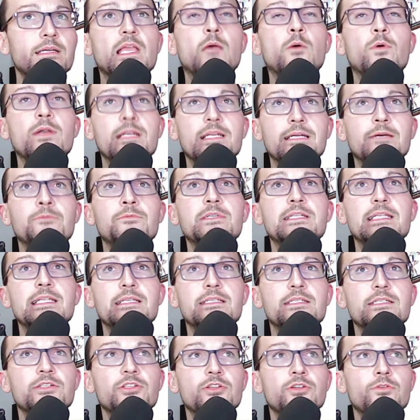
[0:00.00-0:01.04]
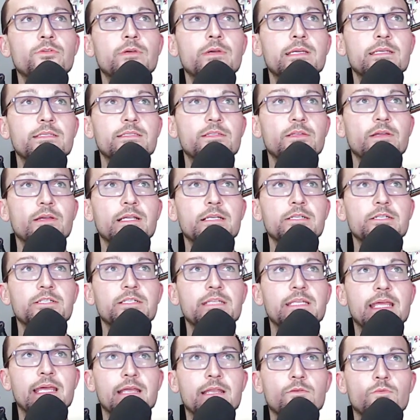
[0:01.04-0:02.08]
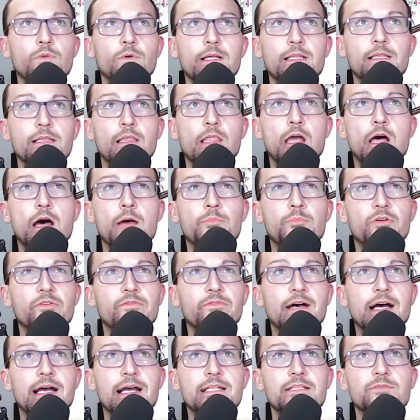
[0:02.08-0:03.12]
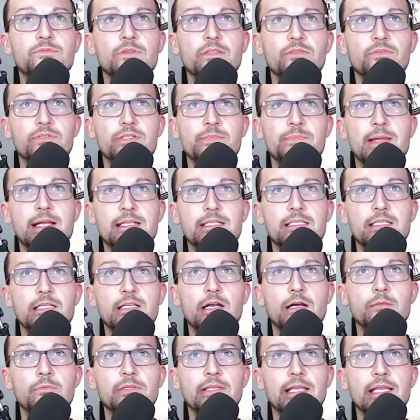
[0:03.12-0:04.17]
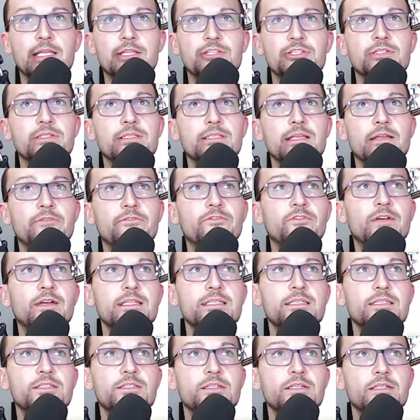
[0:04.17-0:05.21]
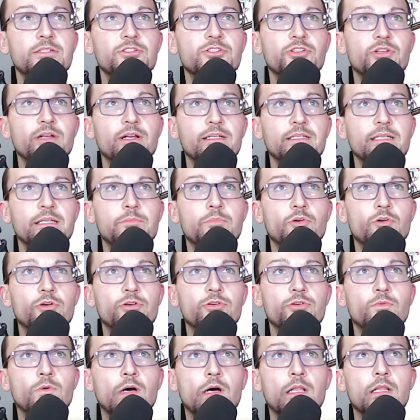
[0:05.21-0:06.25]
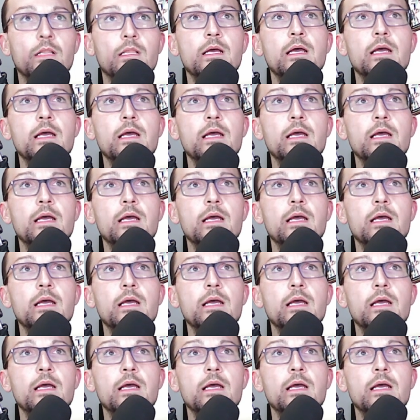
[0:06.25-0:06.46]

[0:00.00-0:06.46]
And what I would need to do is to understand what law provides with respect to the obligations of funds to construct a border wall,